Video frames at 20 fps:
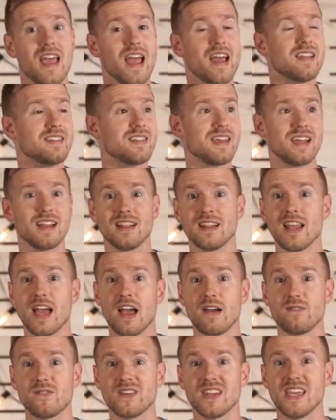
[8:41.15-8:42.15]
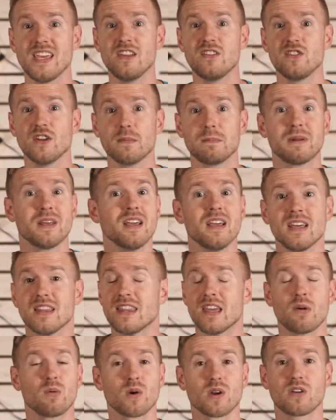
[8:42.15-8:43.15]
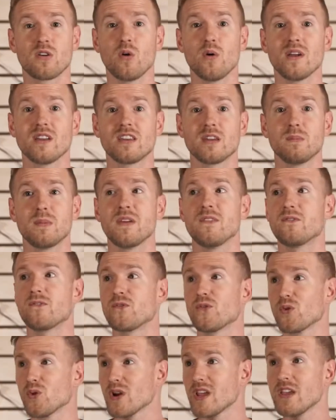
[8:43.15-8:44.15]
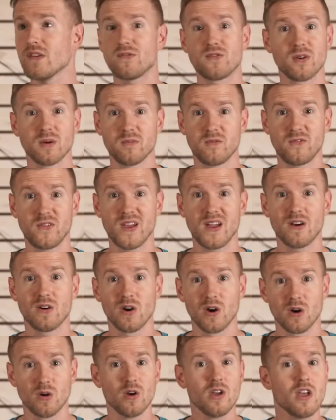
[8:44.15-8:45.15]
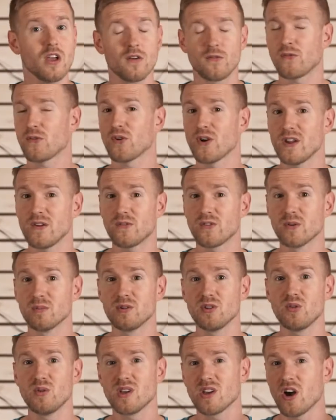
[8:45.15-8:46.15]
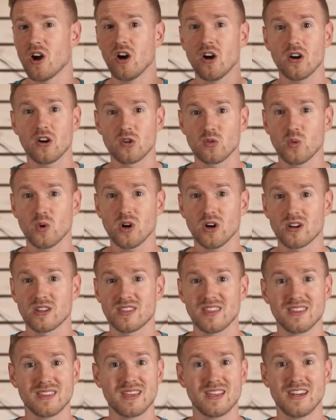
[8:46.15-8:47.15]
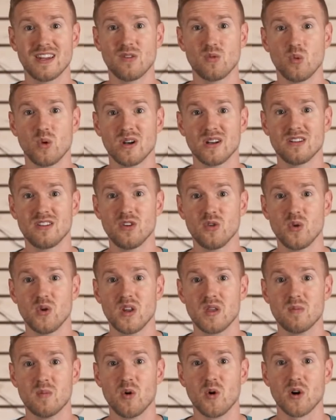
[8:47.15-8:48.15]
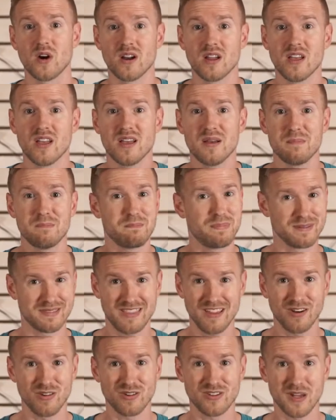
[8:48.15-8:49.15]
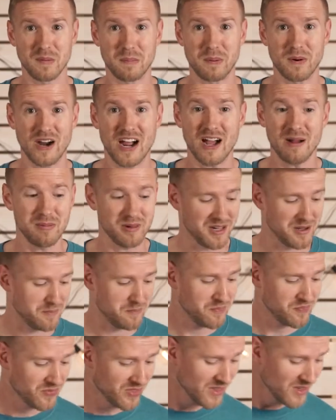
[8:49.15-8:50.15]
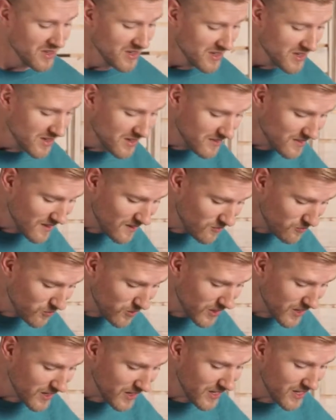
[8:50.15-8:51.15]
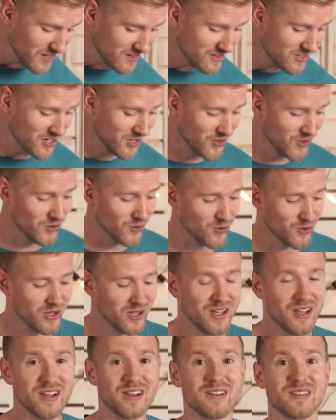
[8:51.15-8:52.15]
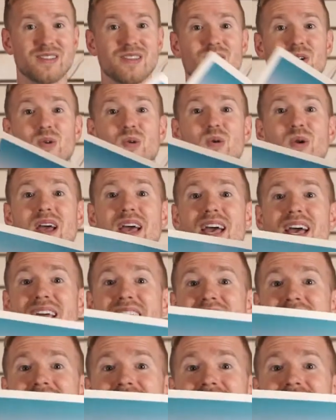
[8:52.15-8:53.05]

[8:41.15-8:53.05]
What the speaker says: and they left Egypt. They were going to be free from Pharaoh, free from doing hard work that they didn't want to do anymore. But there was a problem. They ran into the Red